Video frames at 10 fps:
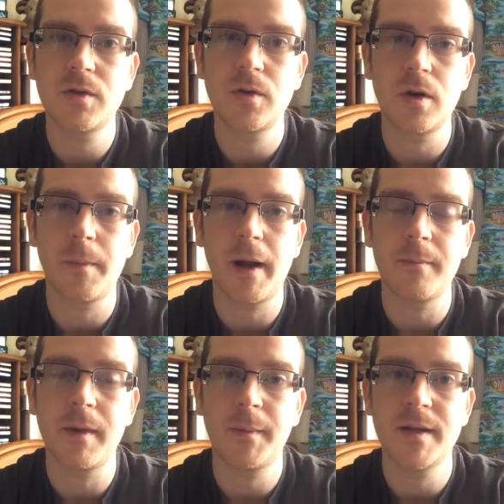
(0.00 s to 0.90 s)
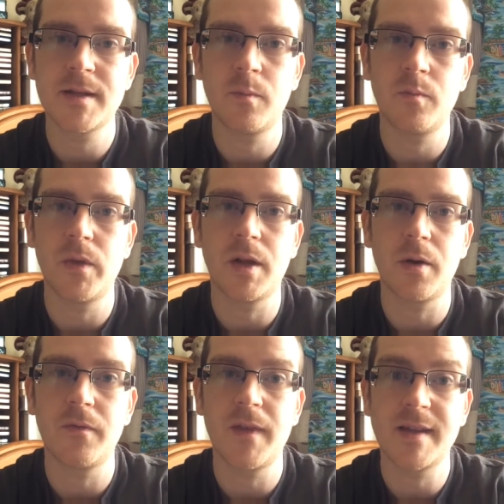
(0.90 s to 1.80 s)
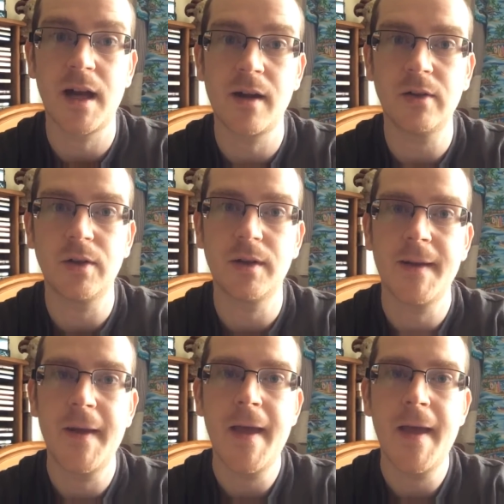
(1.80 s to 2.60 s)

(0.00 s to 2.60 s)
talk about minimalism, things I've learned.